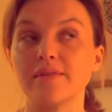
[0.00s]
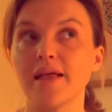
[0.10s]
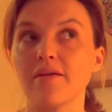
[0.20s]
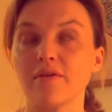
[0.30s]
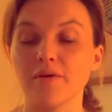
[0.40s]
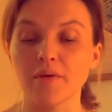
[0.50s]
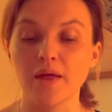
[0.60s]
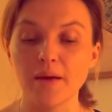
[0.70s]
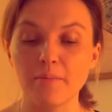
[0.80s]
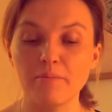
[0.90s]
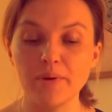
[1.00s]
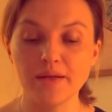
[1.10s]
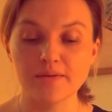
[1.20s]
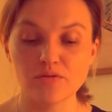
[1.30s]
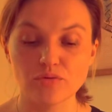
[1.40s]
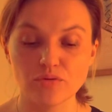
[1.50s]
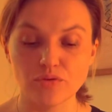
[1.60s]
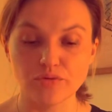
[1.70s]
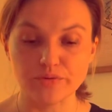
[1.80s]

never been sort of,